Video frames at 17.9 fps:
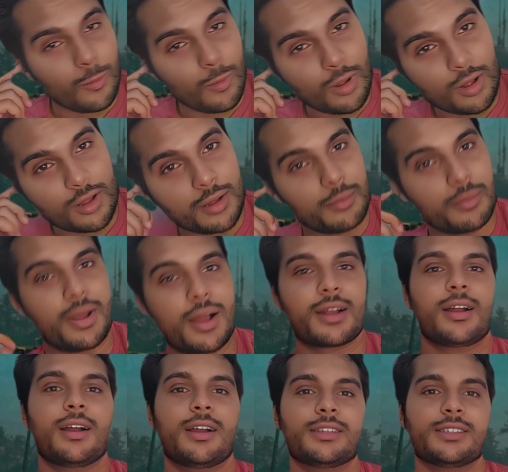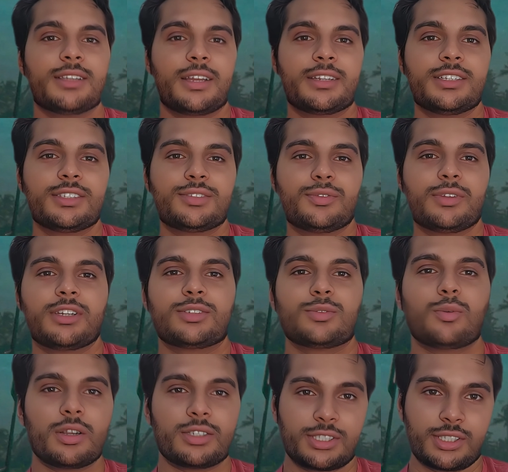Welcome back, guys. I just finished
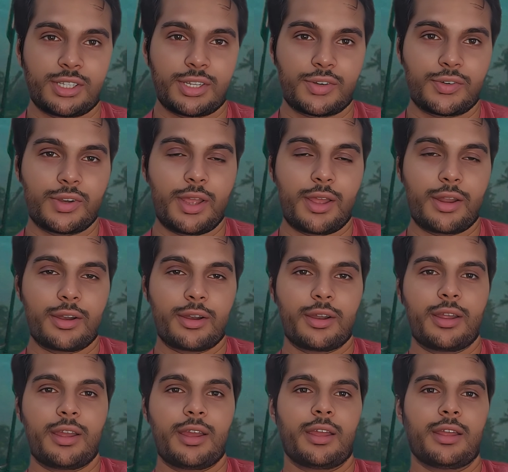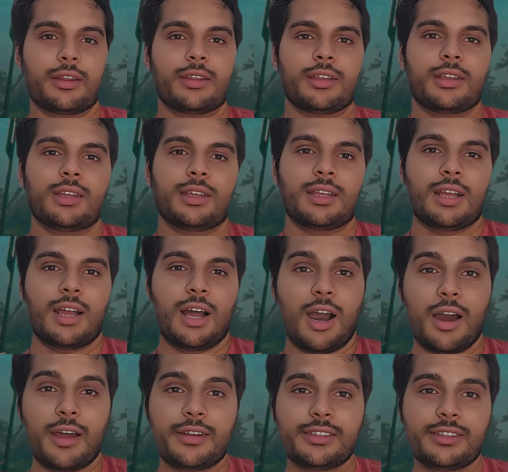watching The Creator, and
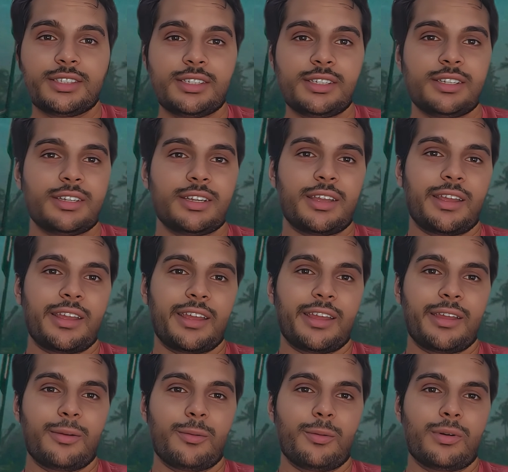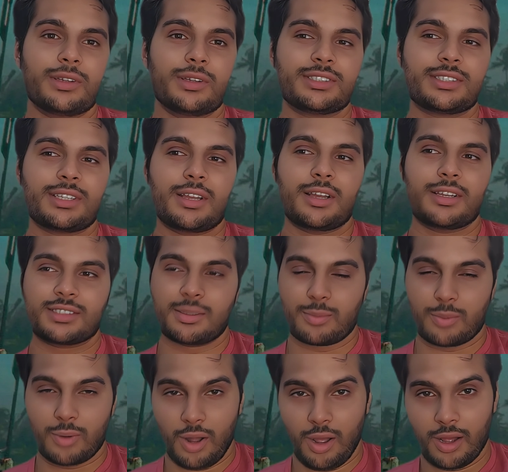honestly, it was a
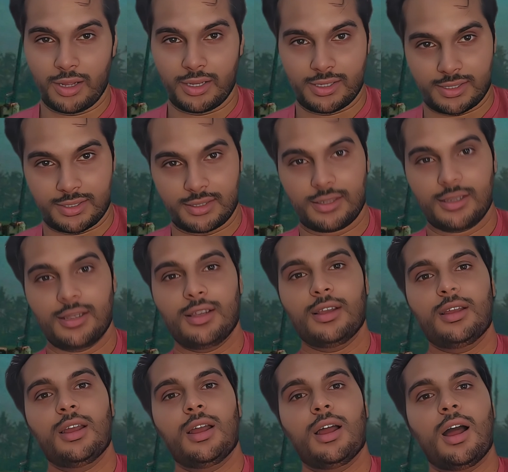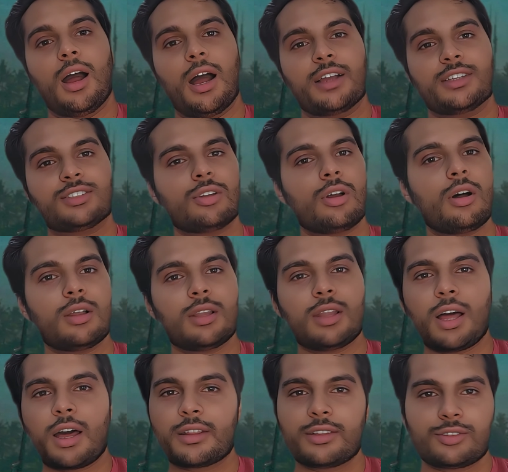surprise. I saw a
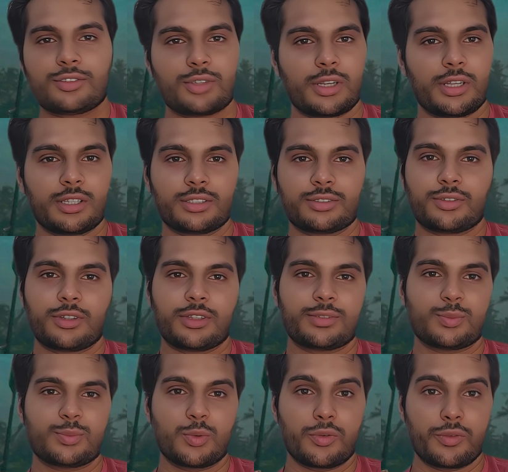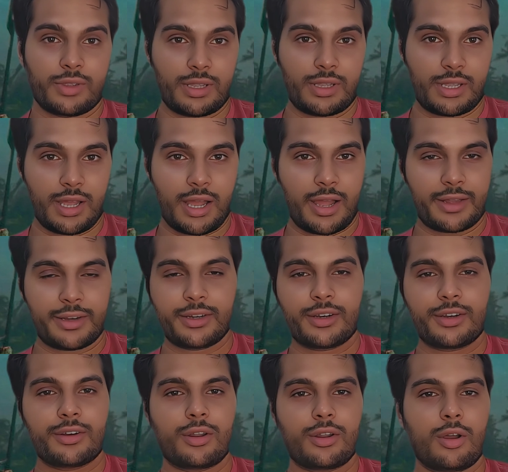lot of the trailers for this movie. I
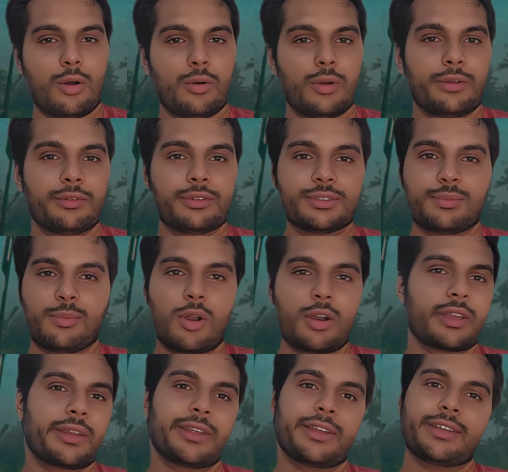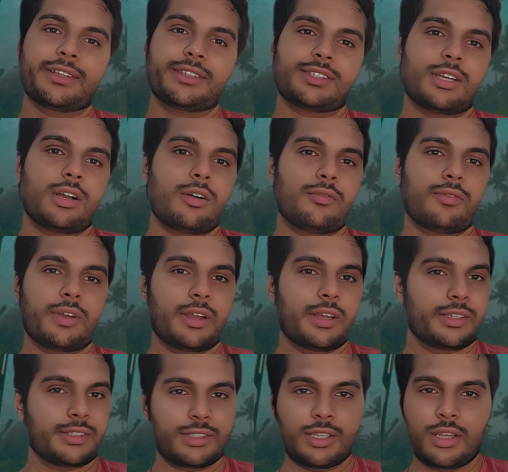didn't know it was marketing itself
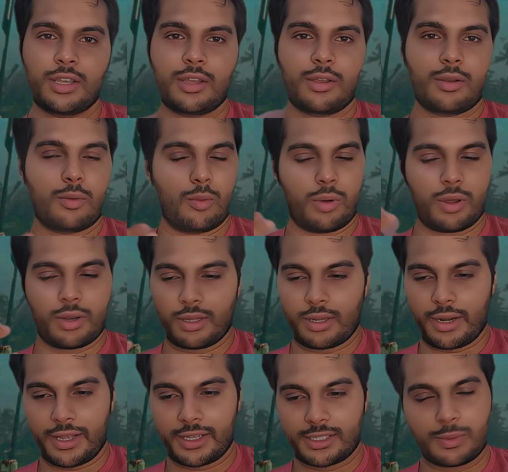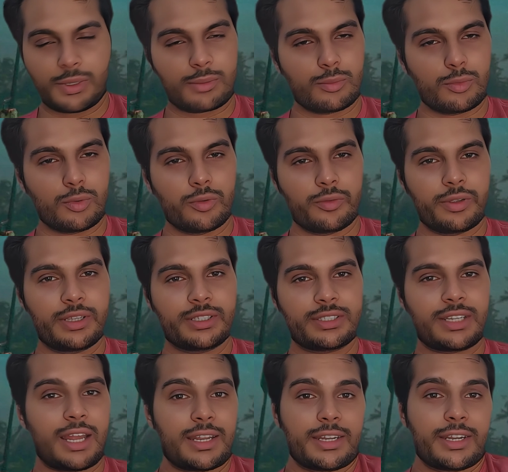as one of the next big movies,
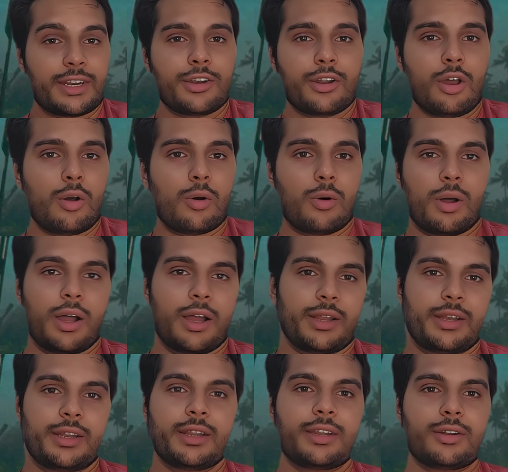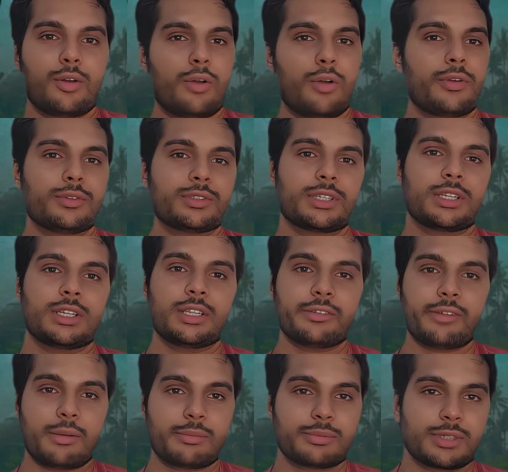and I didn't know. I didn't know if it was going to
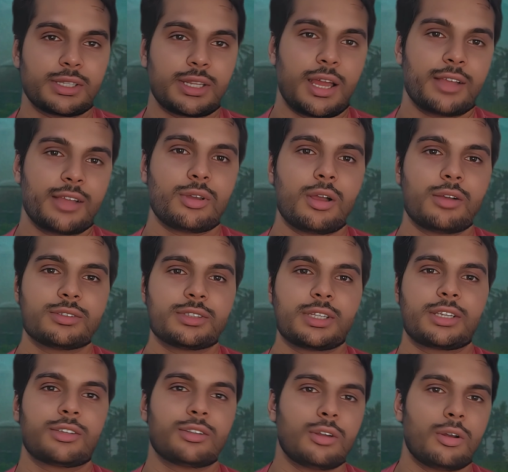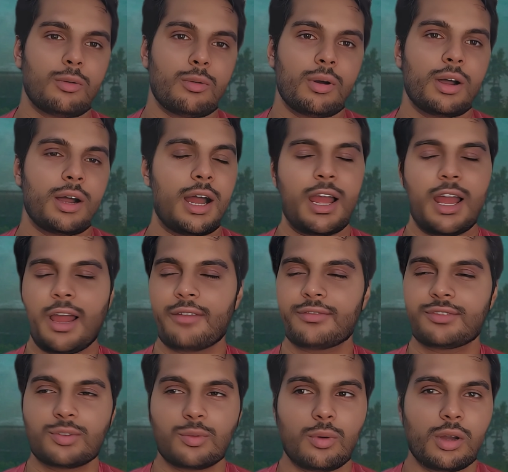live up to that, so I was like, you know what? I
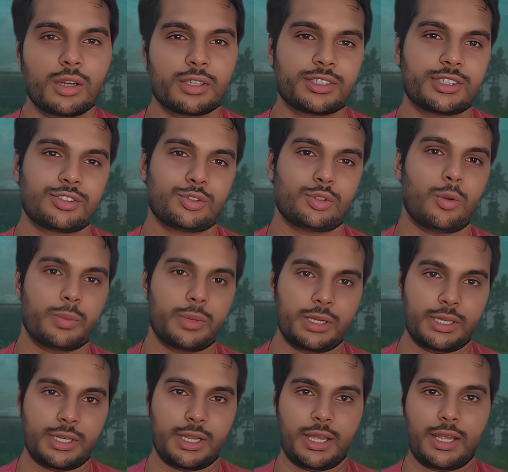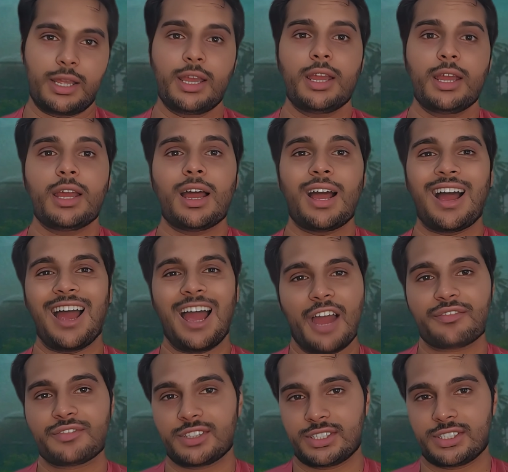have to watch this opening day. I
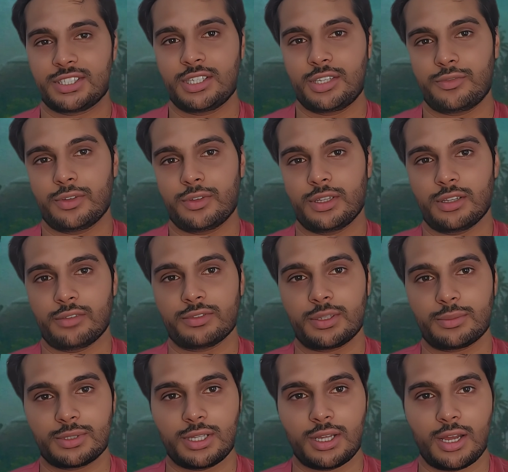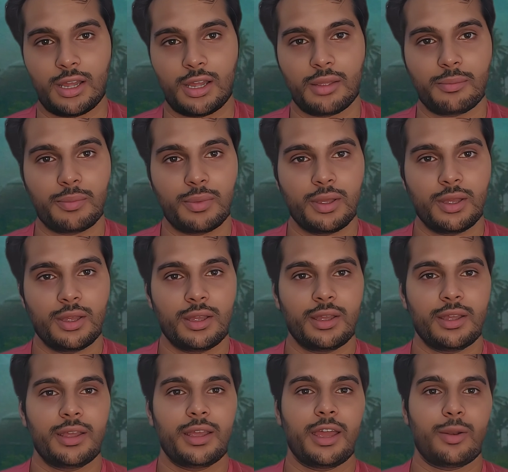have to see if it lives up to the hype.
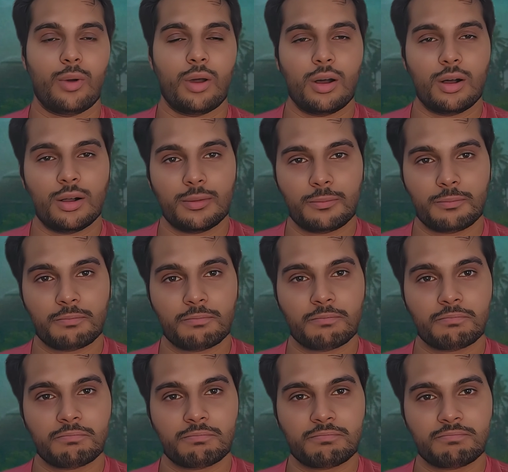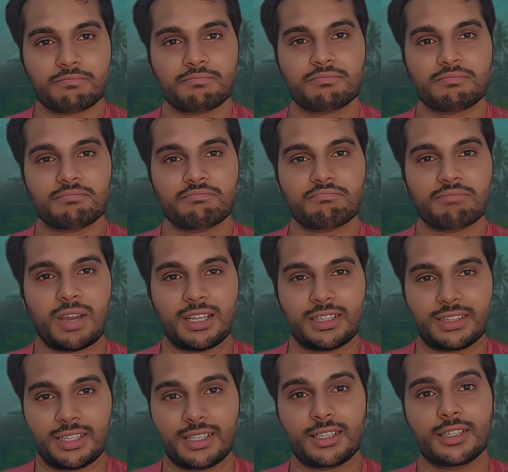And well,
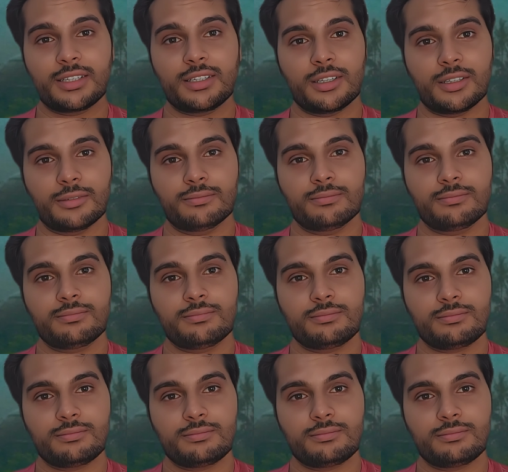I think it did.